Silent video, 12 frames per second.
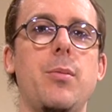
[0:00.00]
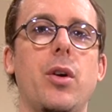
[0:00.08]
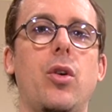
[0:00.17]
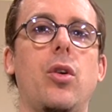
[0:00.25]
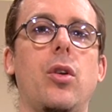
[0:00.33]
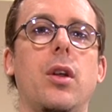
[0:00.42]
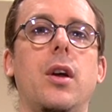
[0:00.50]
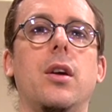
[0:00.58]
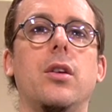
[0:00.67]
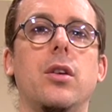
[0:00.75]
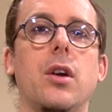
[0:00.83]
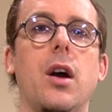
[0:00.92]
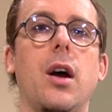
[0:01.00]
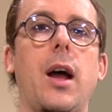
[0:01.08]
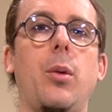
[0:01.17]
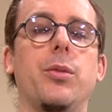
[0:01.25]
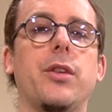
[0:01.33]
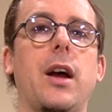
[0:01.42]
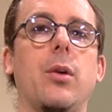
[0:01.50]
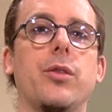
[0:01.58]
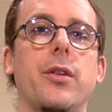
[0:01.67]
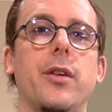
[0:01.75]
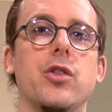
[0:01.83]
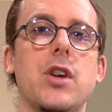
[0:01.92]
It all helps out
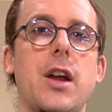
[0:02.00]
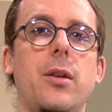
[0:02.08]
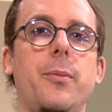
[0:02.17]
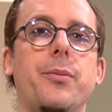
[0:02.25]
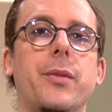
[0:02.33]
the channel.